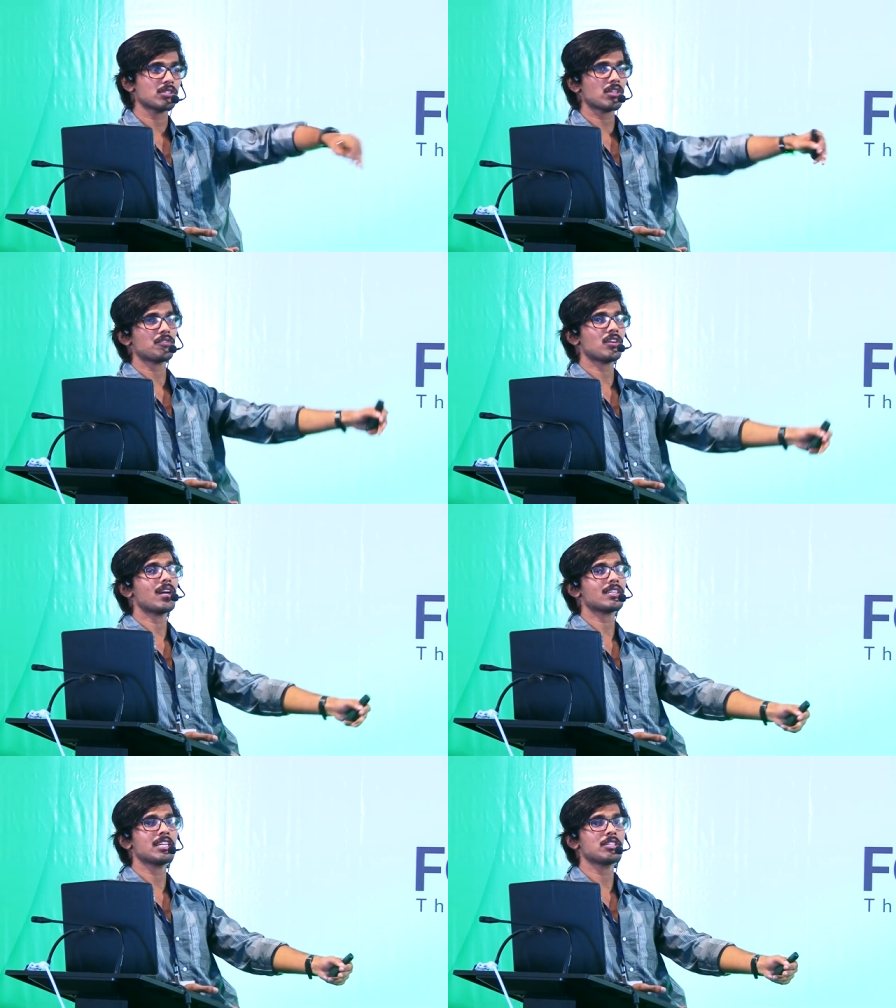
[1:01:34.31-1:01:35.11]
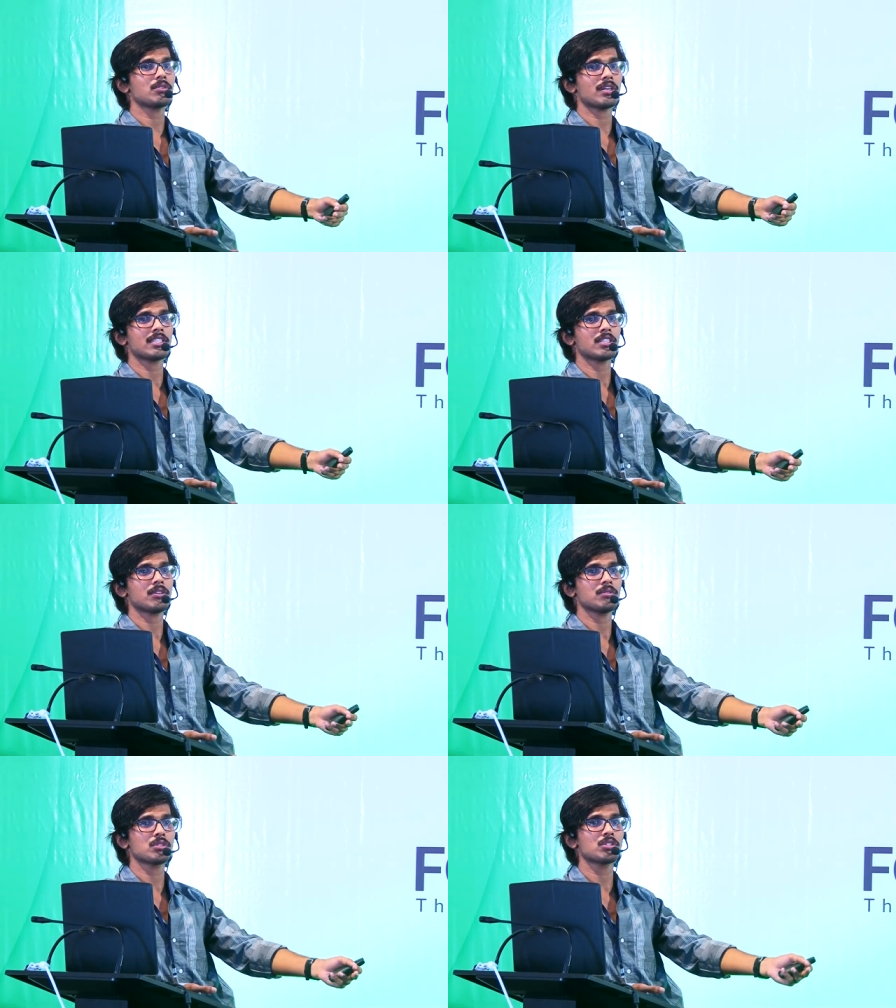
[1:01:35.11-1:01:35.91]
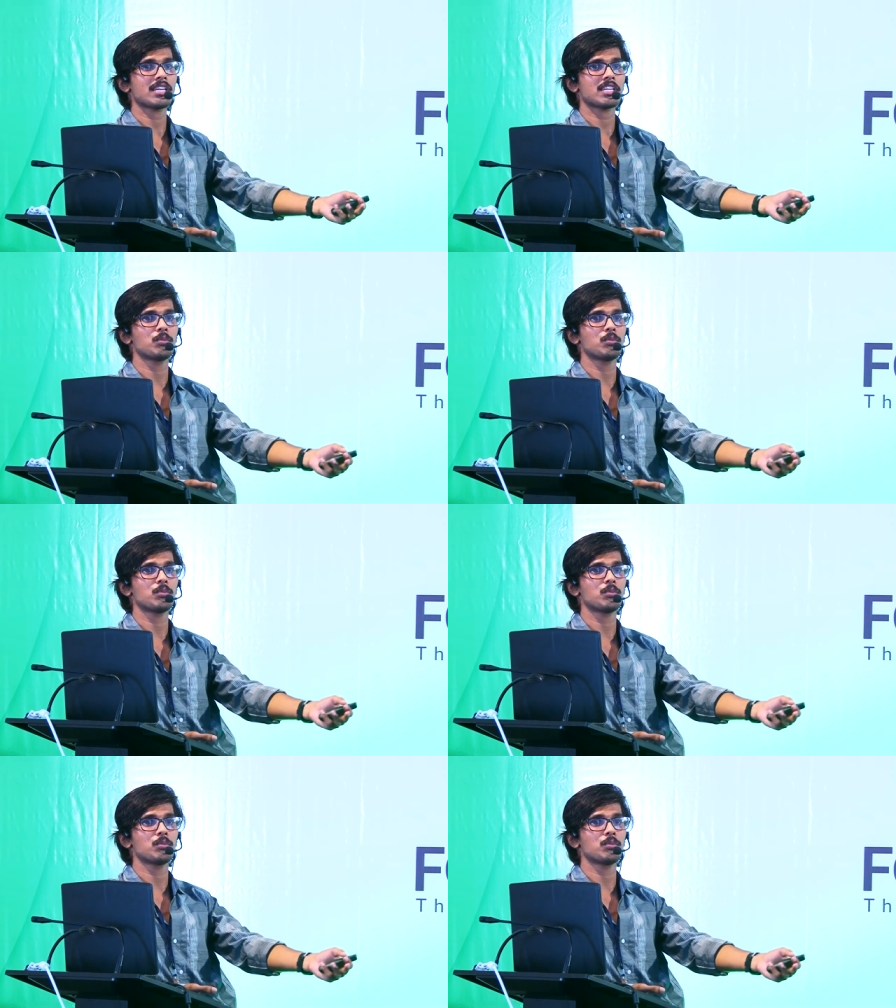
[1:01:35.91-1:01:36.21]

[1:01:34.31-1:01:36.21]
software alternative right now to start a